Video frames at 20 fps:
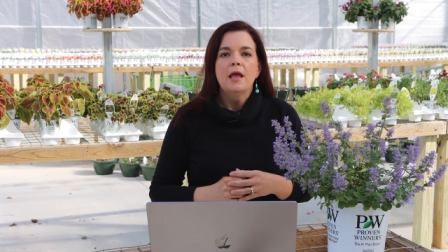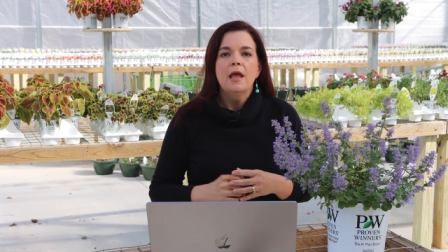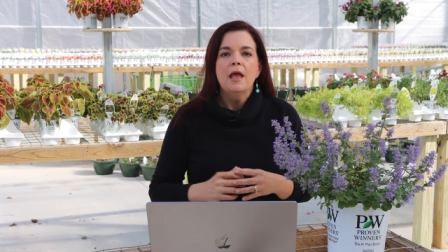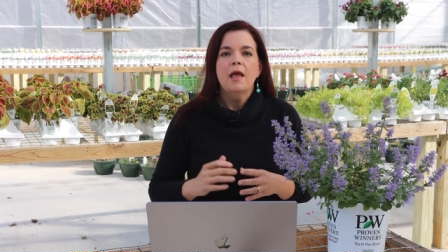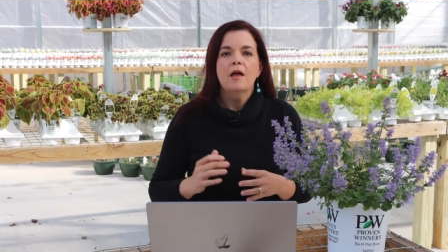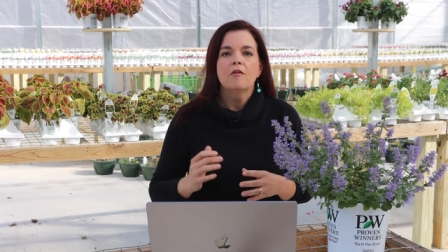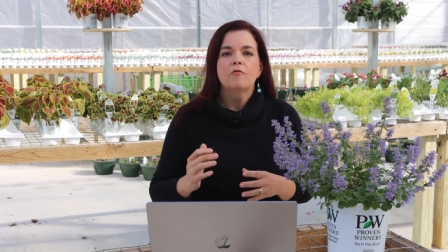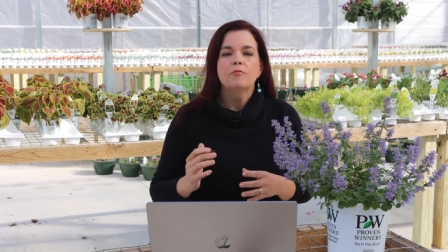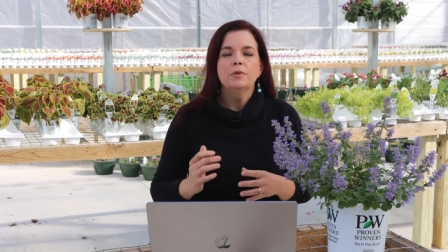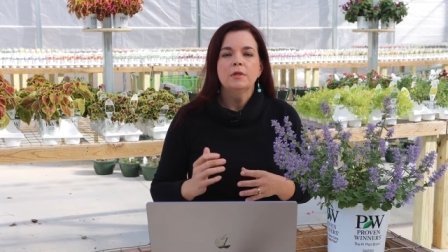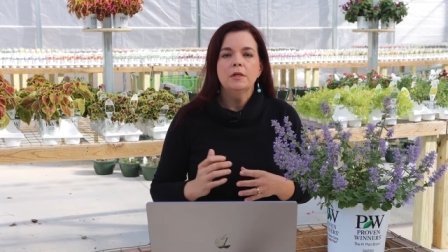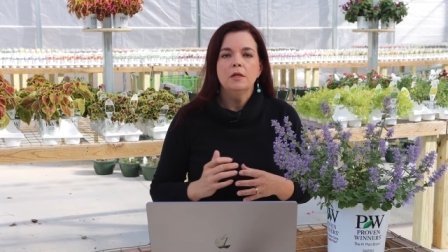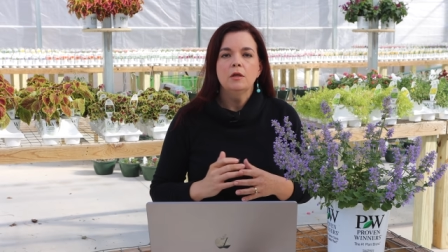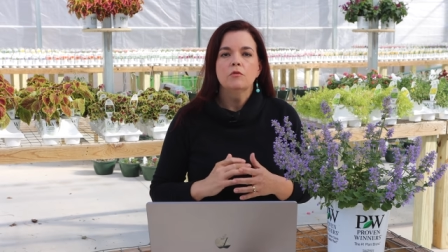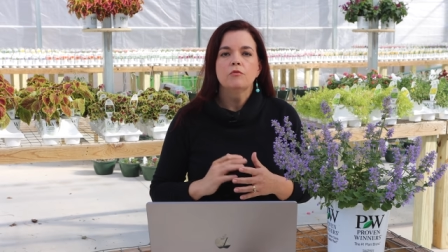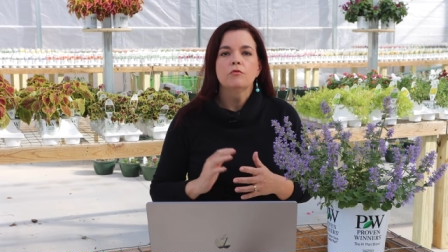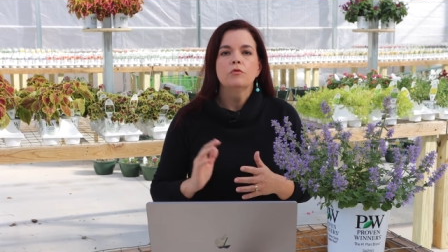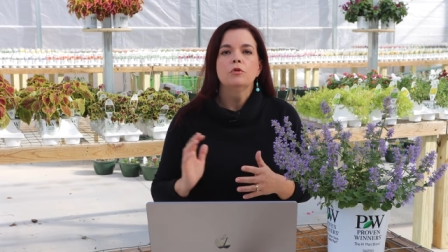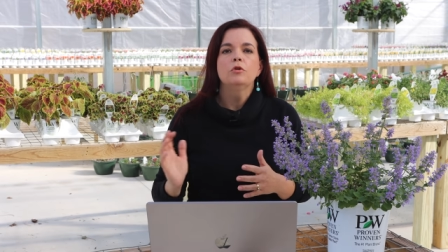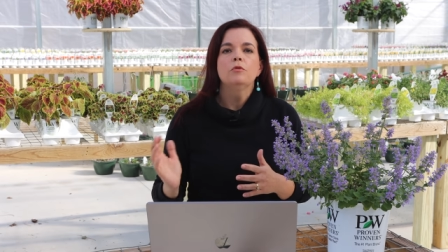have plenty
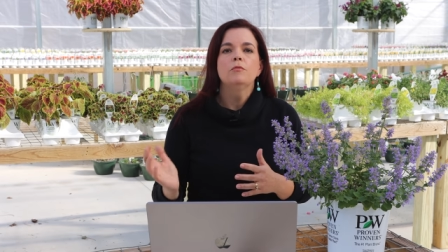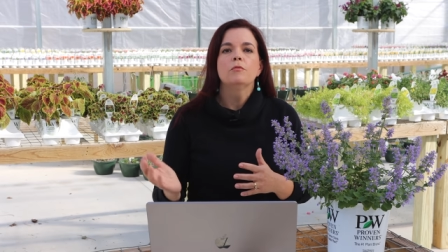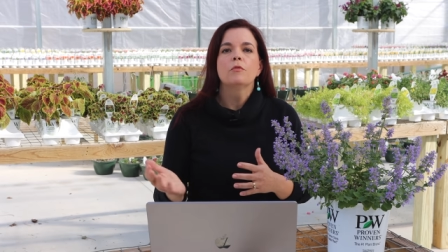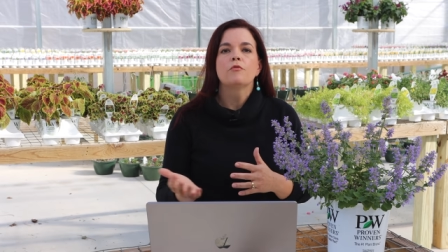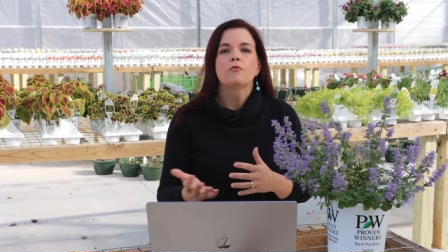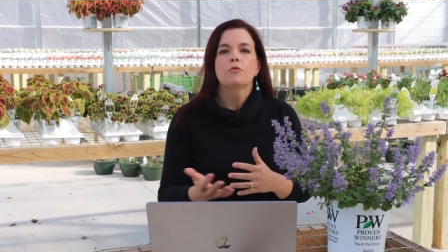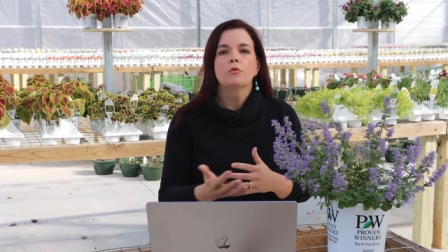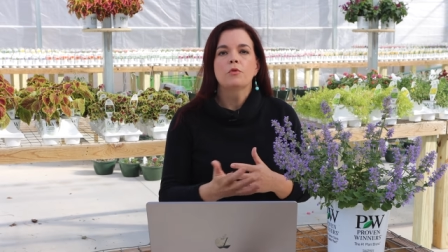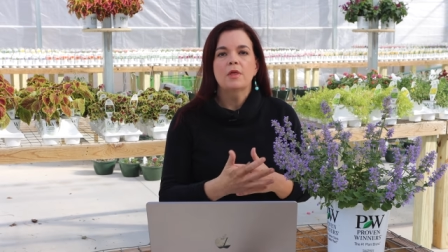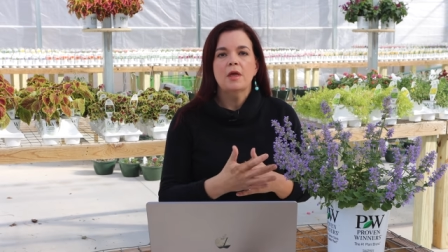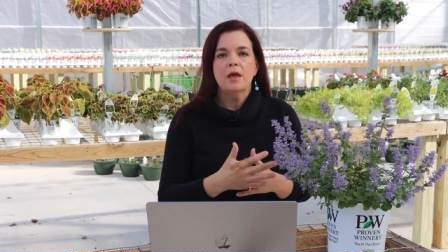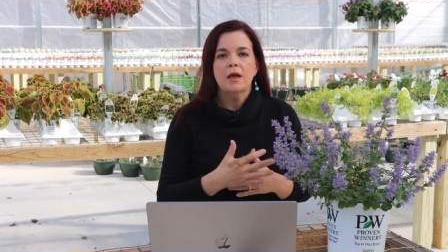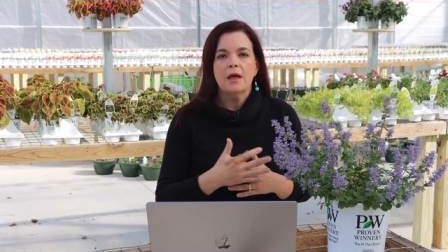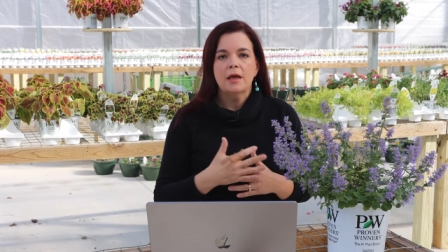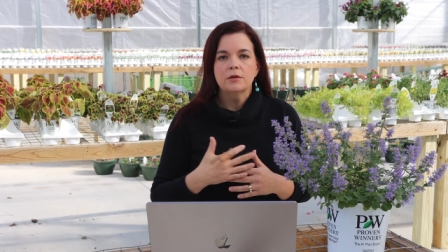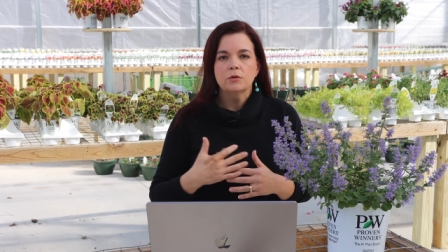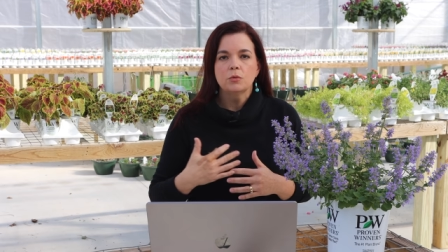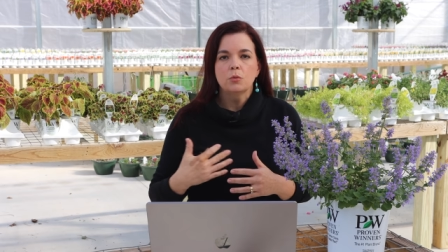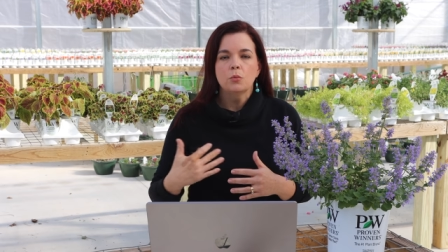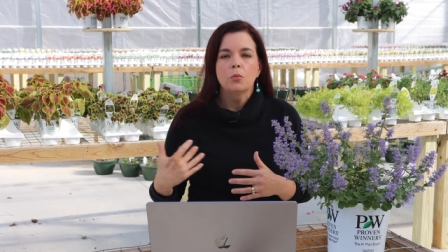of room for
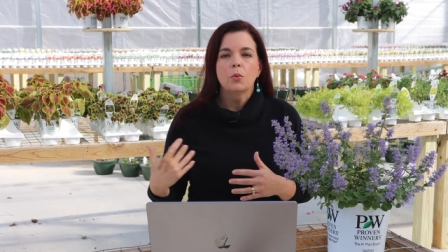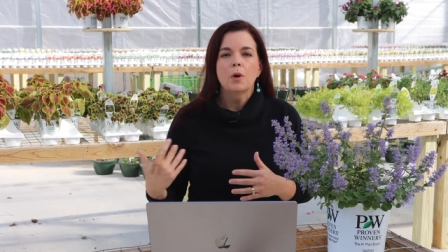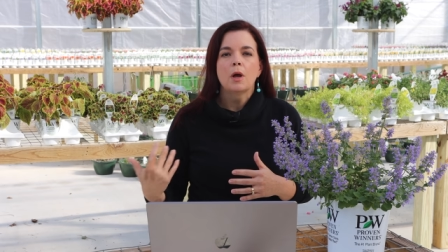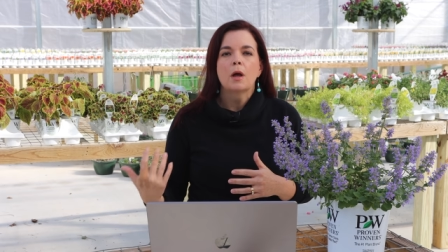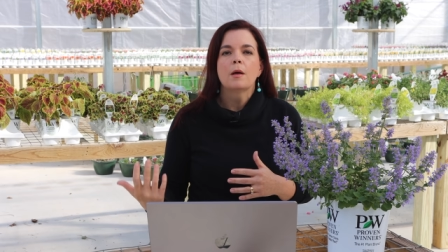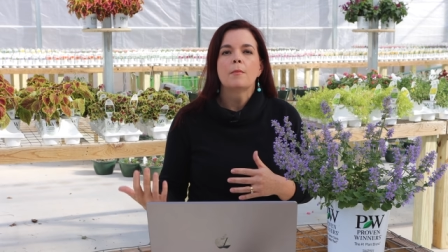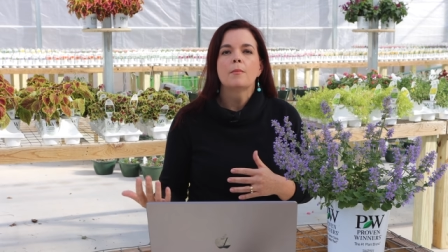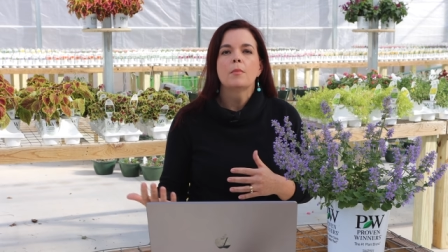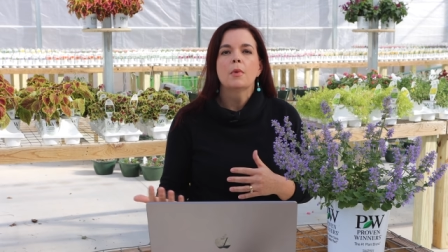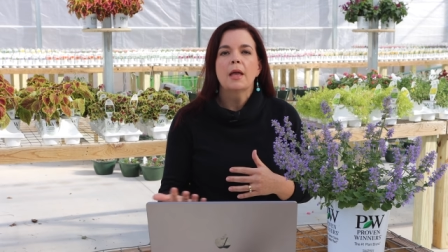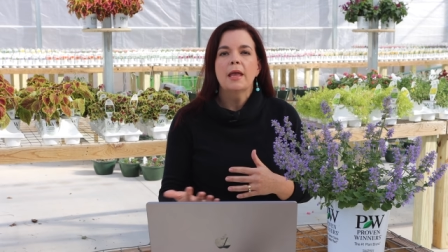that um,